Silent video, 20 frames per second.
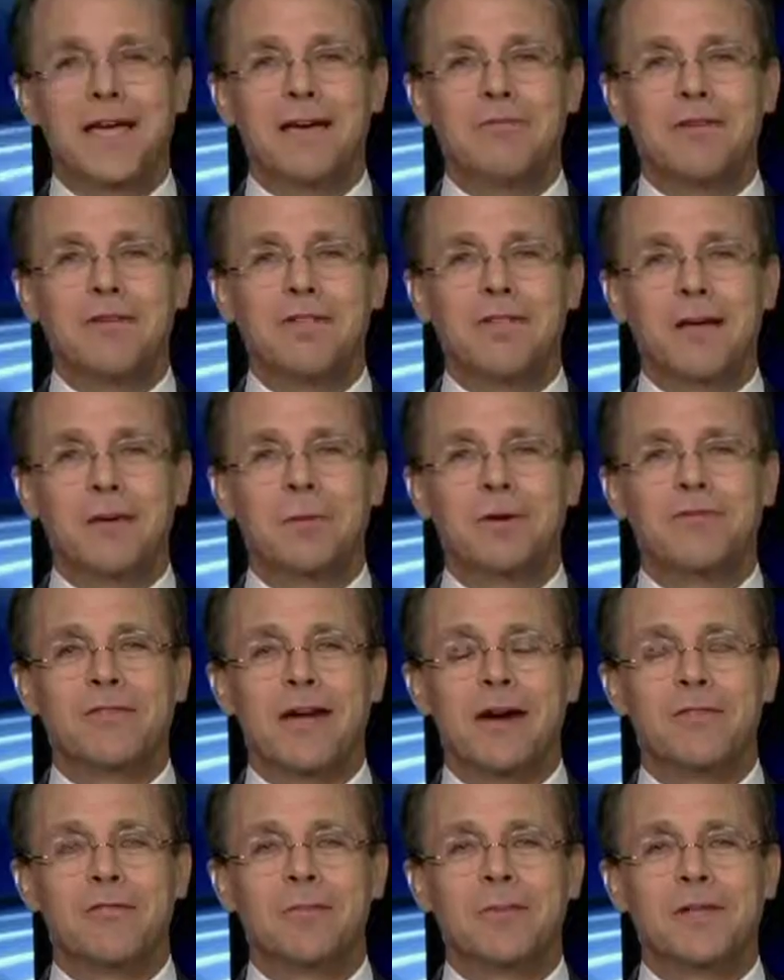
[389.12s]
heavy thumb of
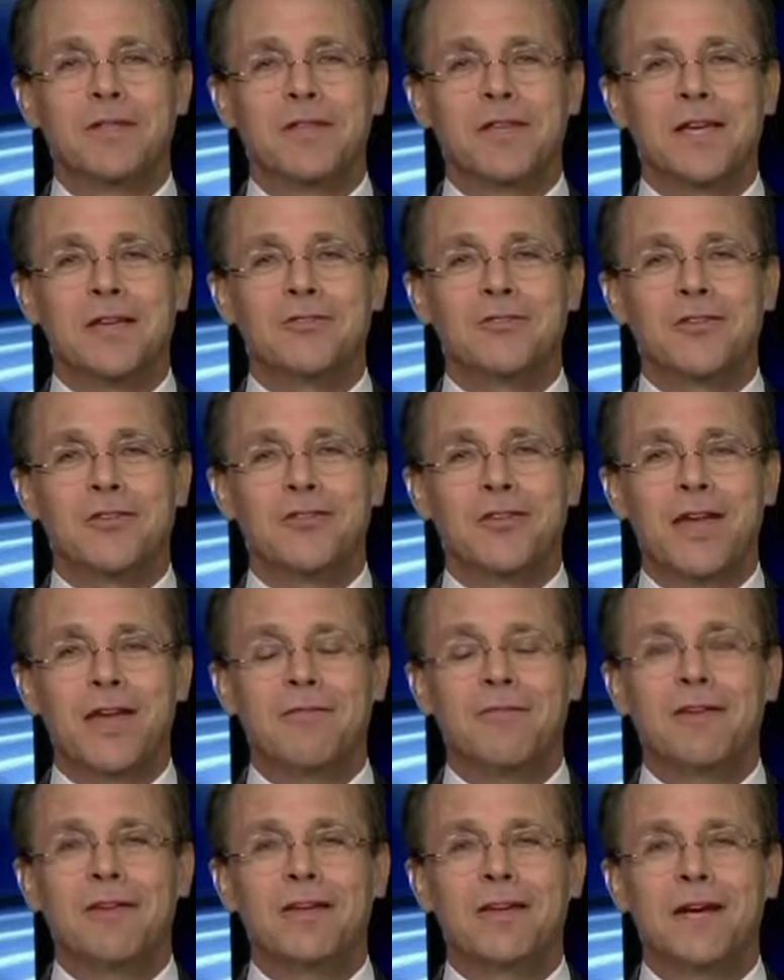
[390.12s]
government thinks it's
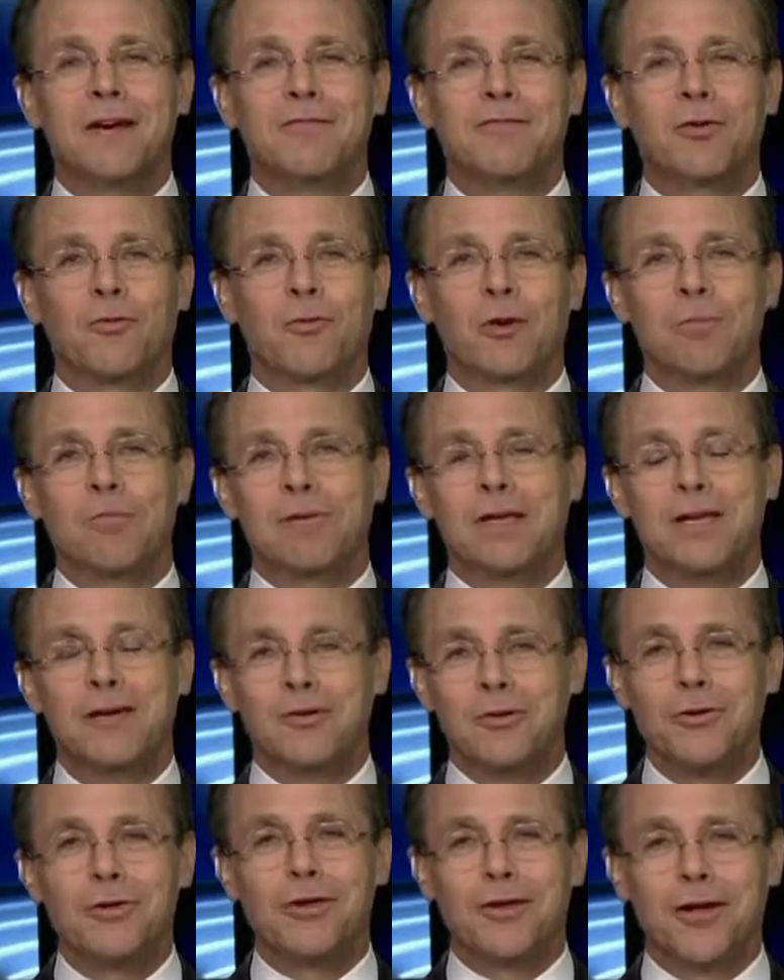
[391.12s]
heavy enough to
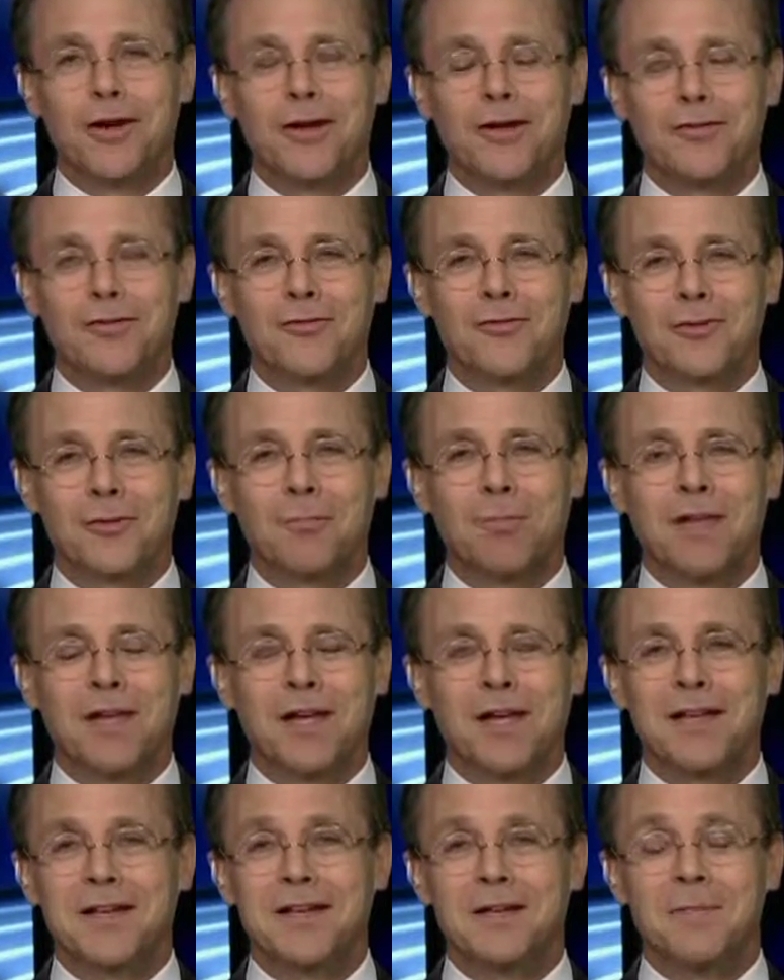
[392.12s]
repeal the laws of
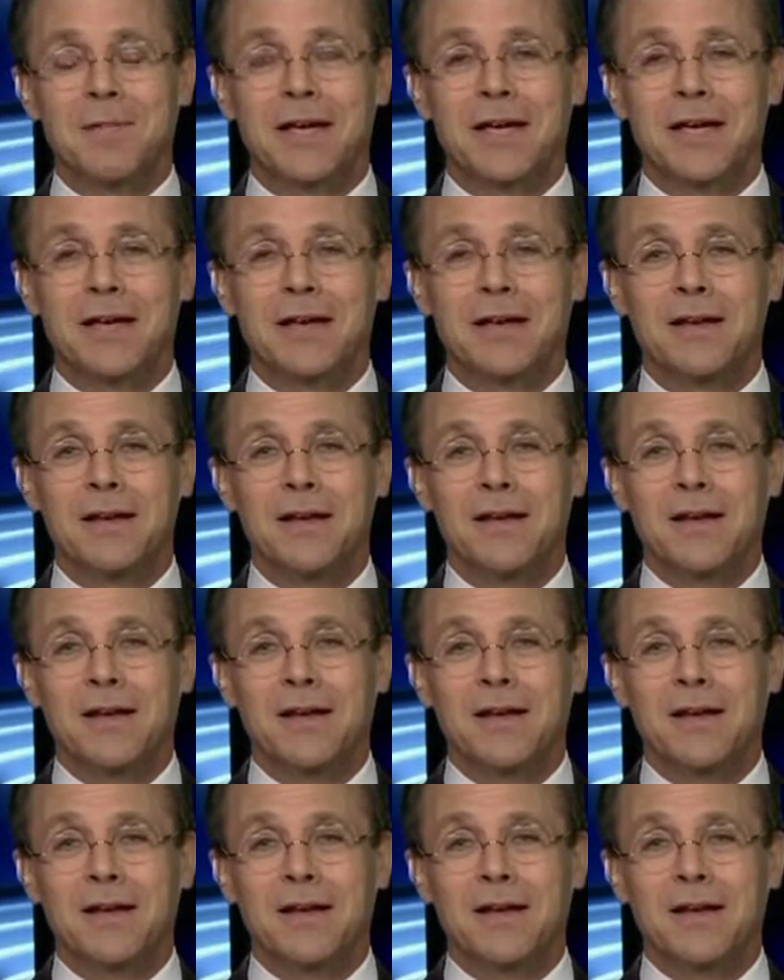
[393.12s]
supply and demand.